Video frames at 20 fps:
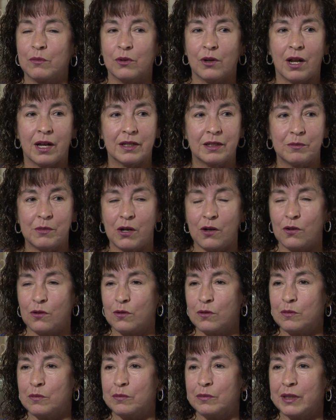brought him
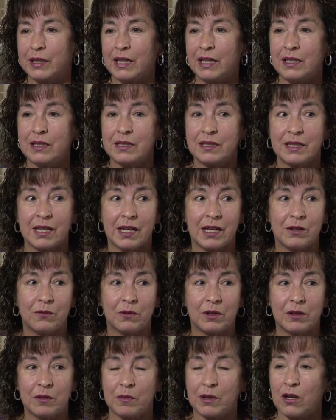home. He stayed
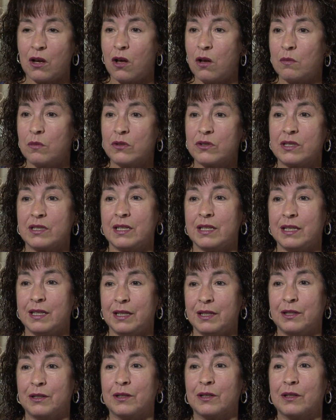with me almost a
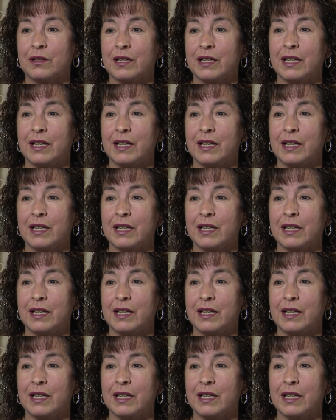year.